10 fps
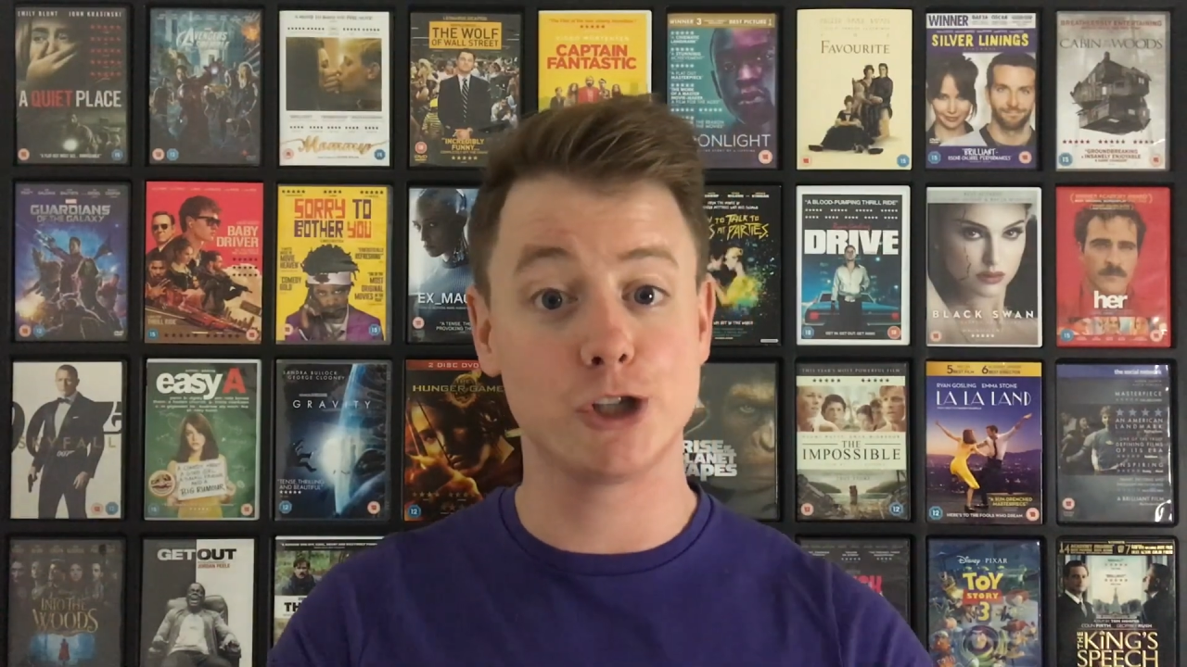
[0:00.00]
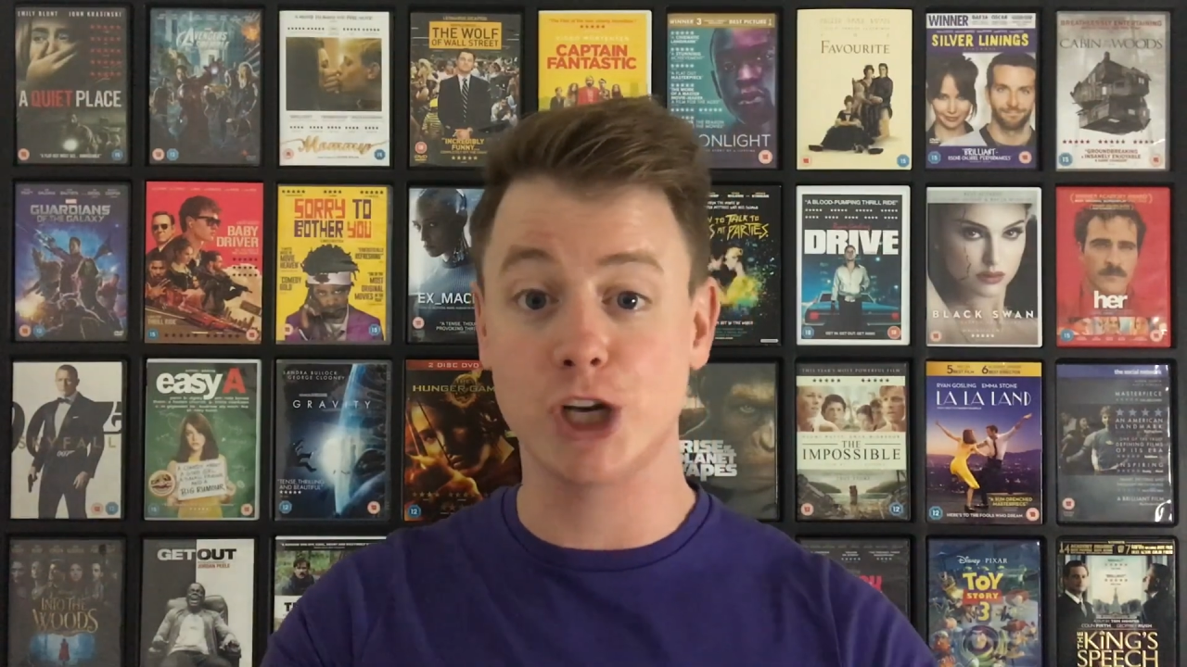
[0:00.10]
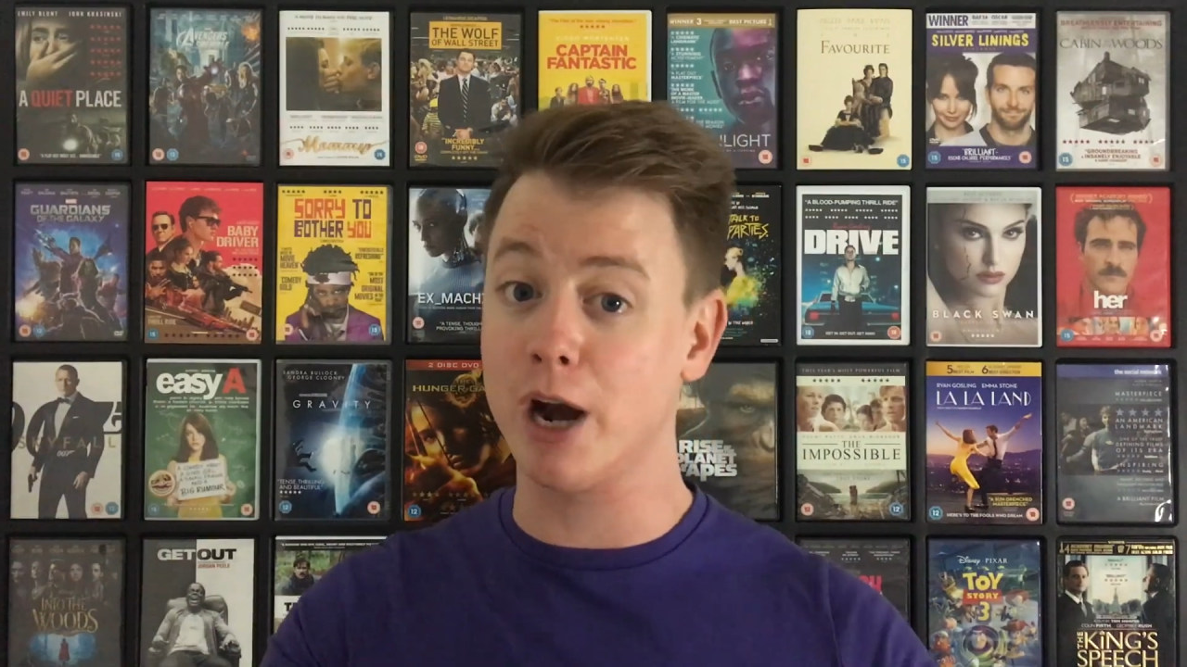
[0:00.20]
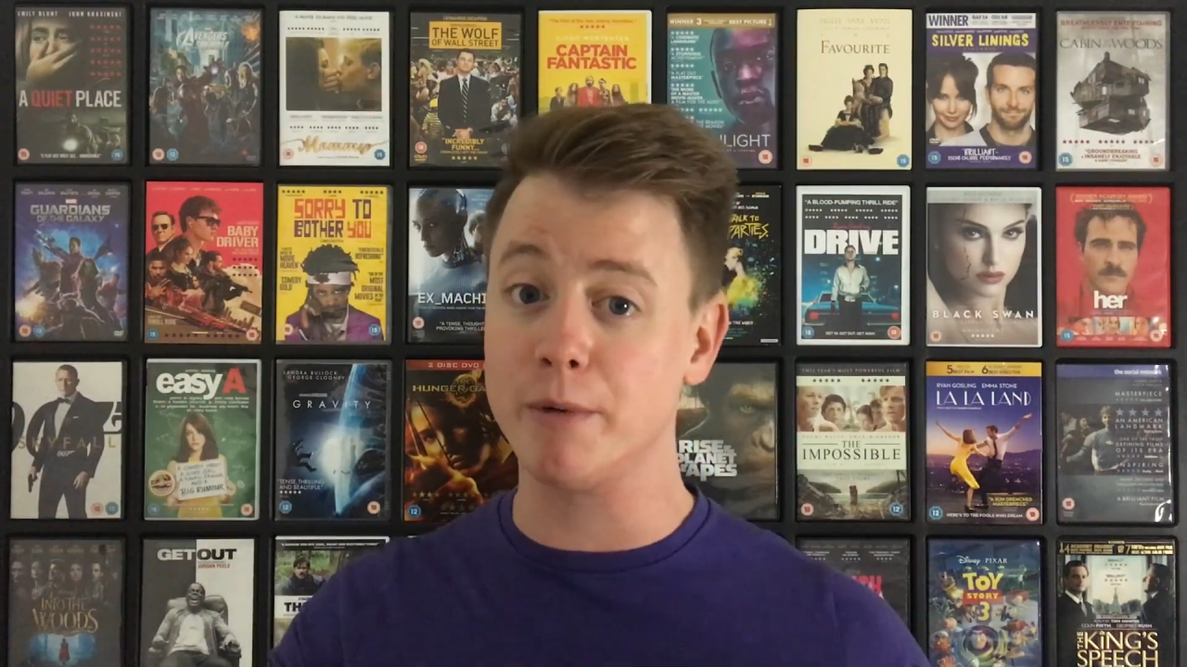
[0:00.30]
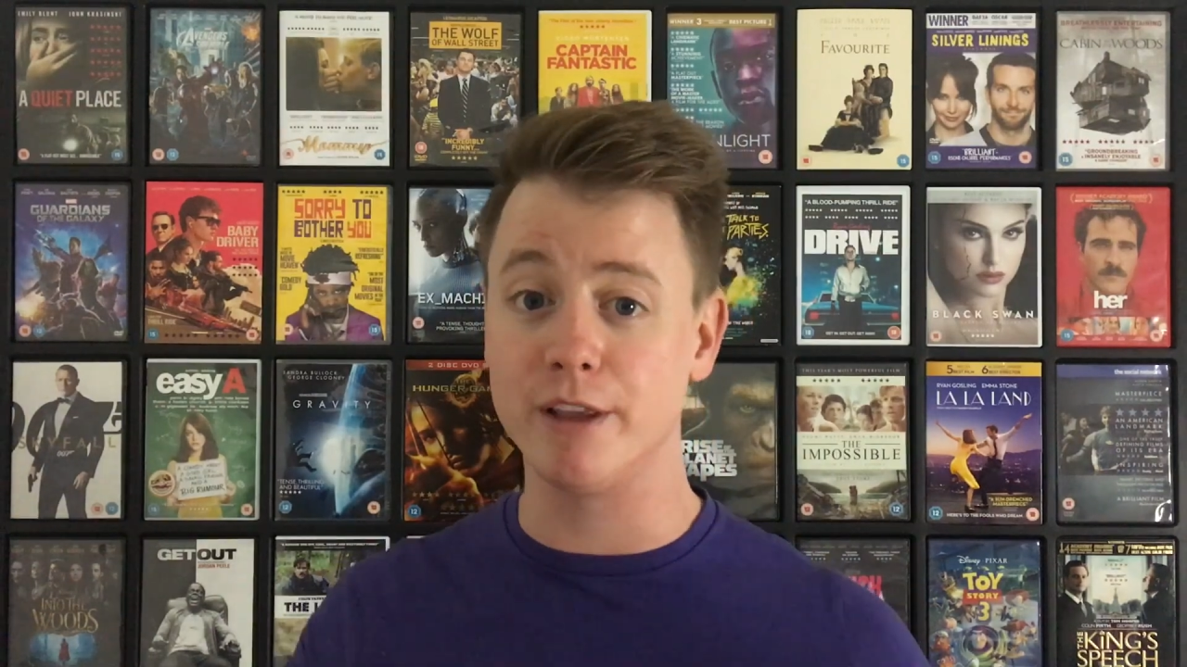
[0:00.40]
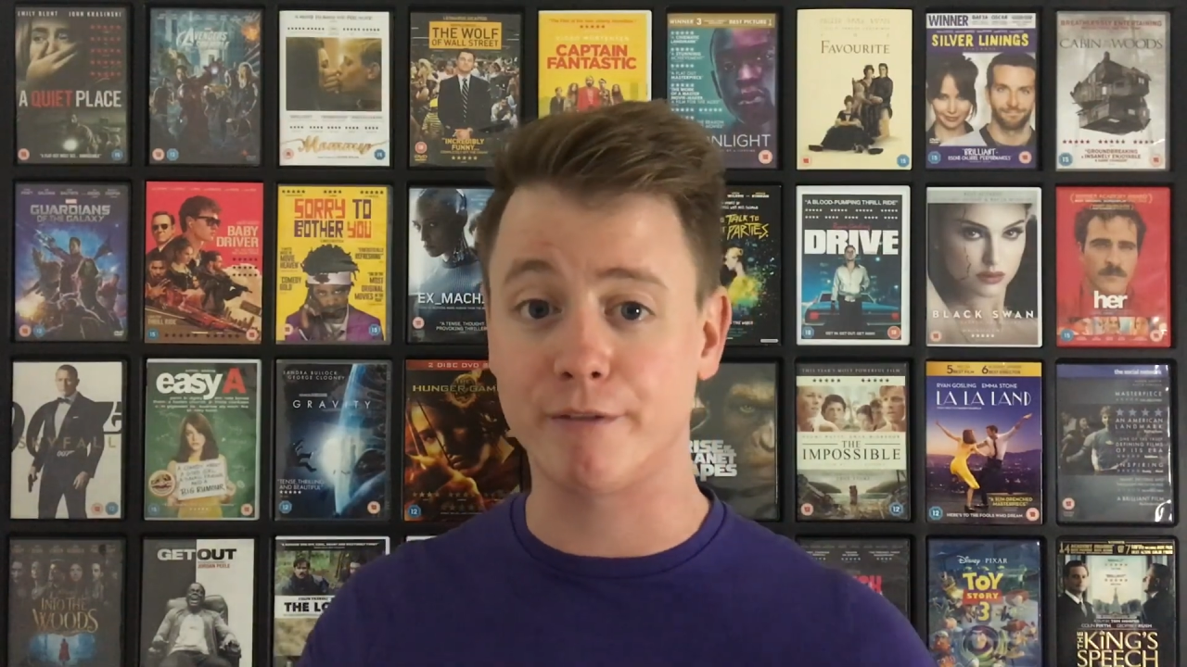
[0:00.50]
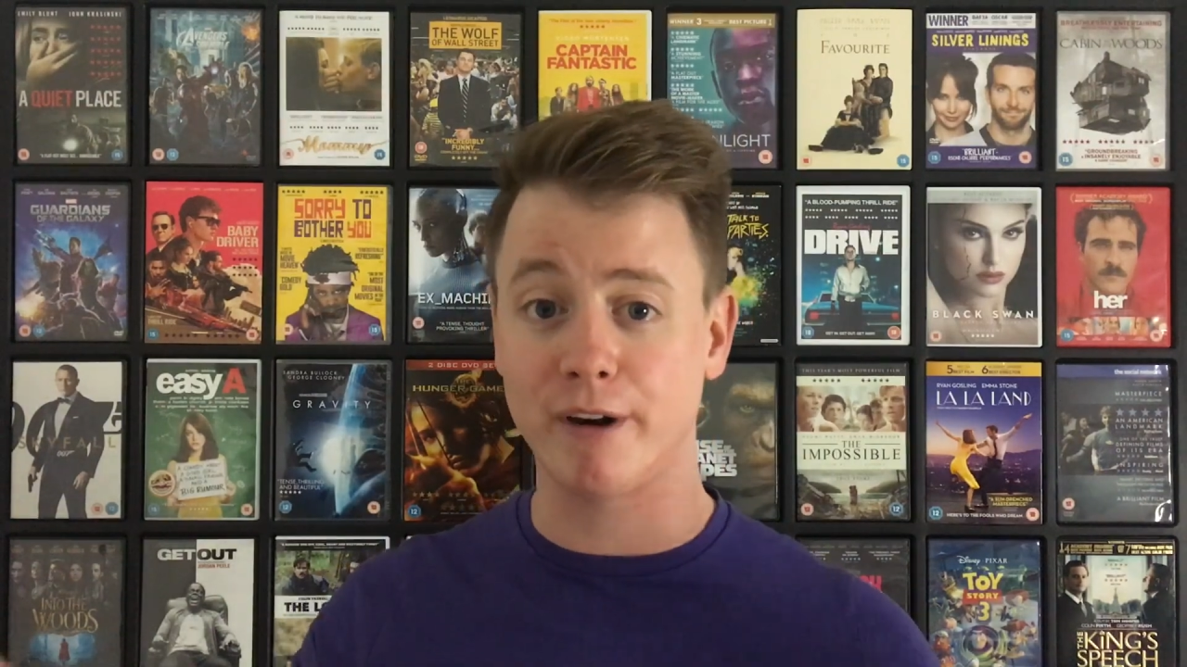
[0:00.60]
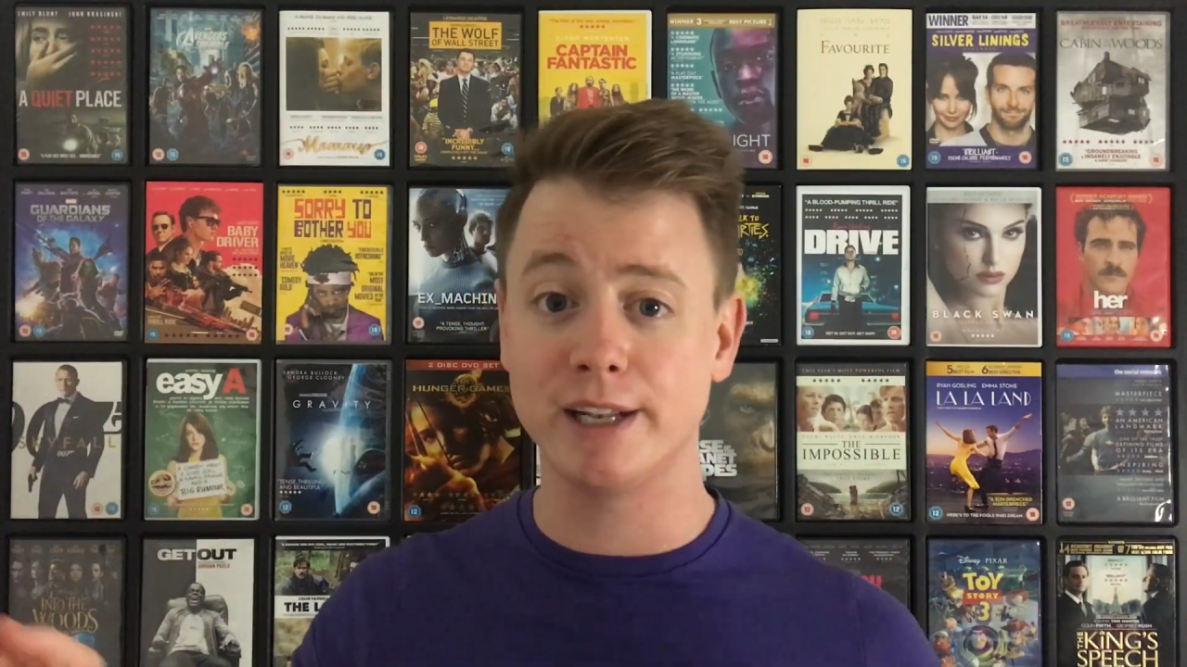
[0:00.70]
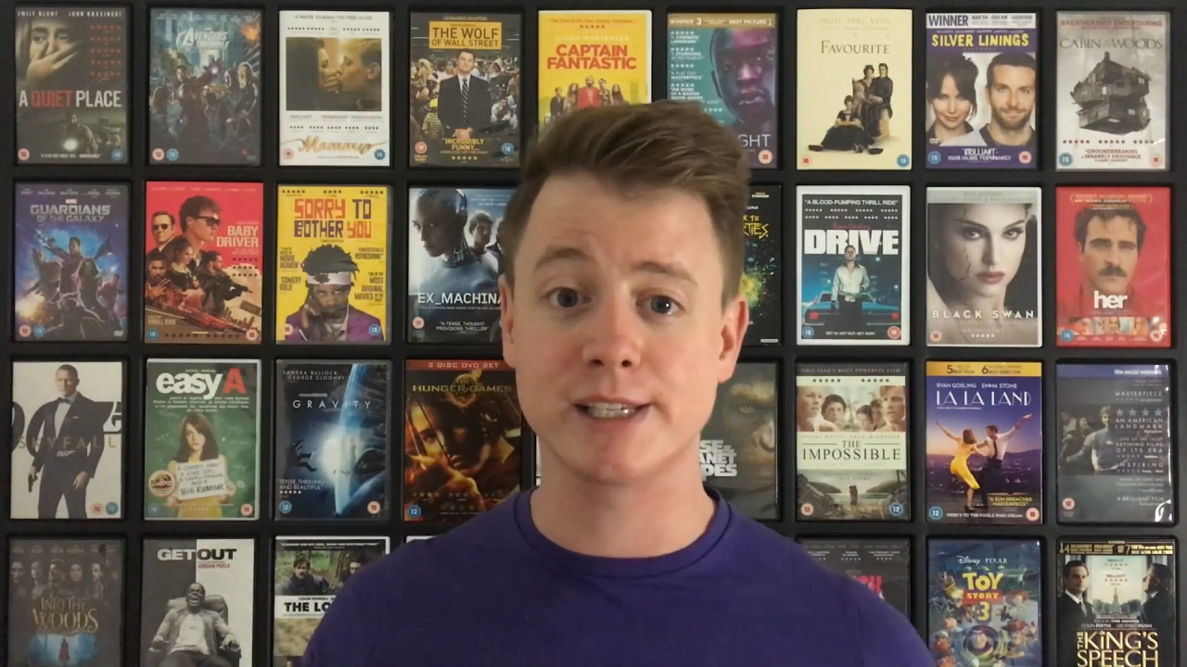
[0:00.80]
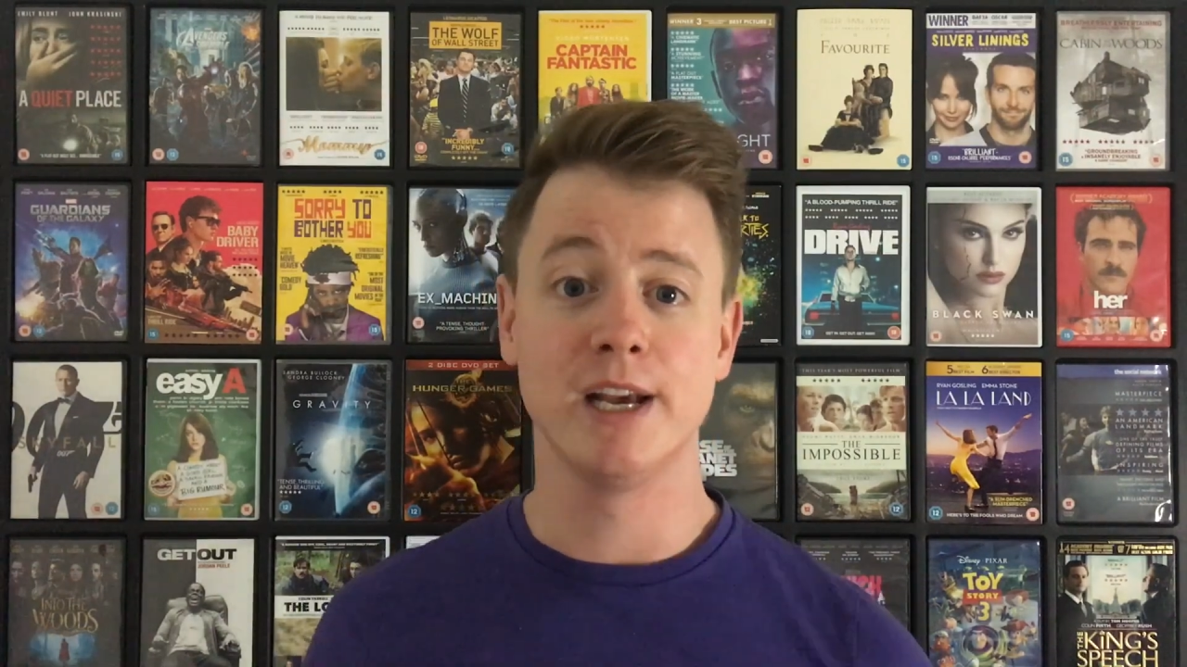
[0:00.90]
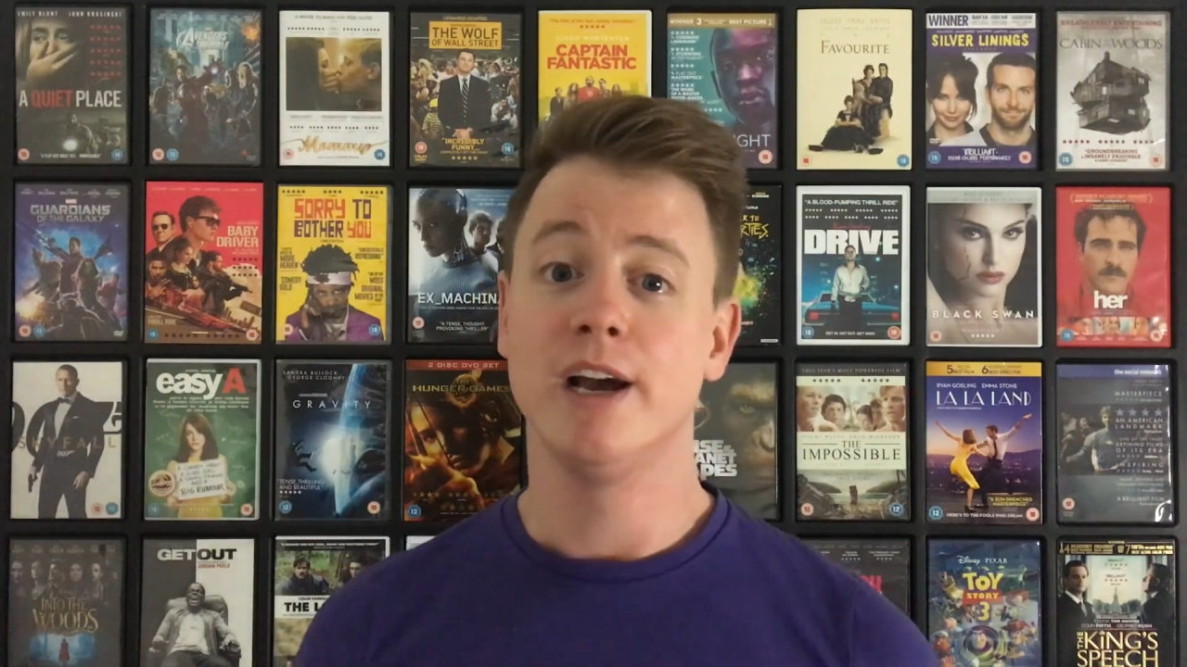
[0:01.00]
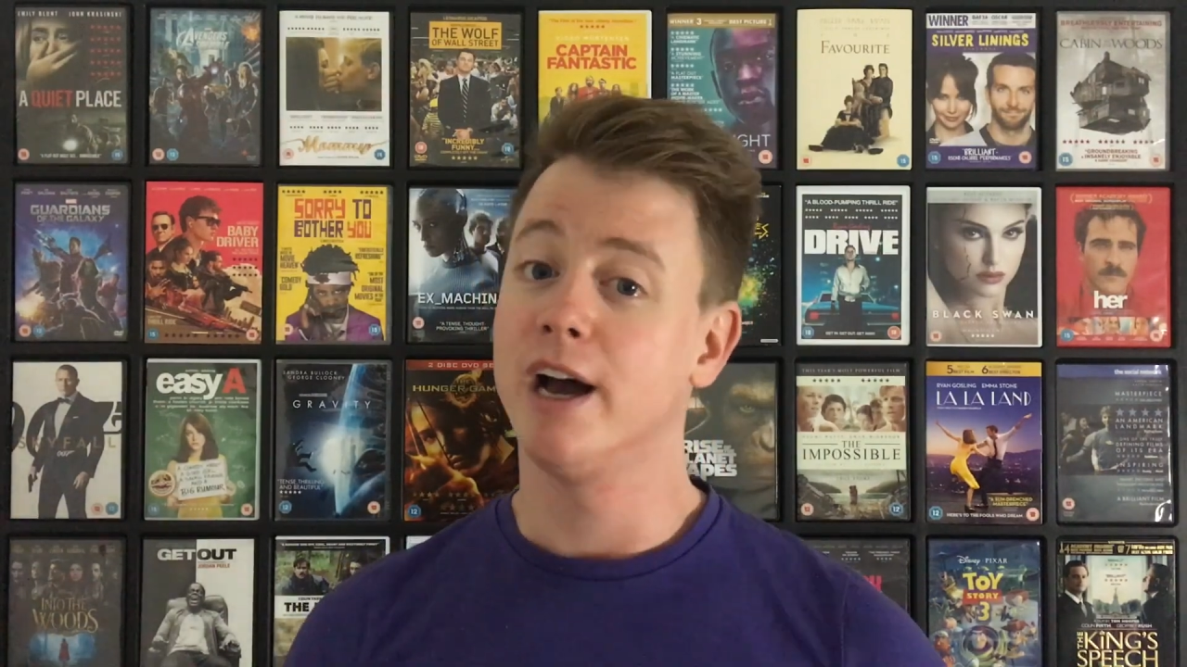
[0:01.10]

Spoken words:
share it with your friends.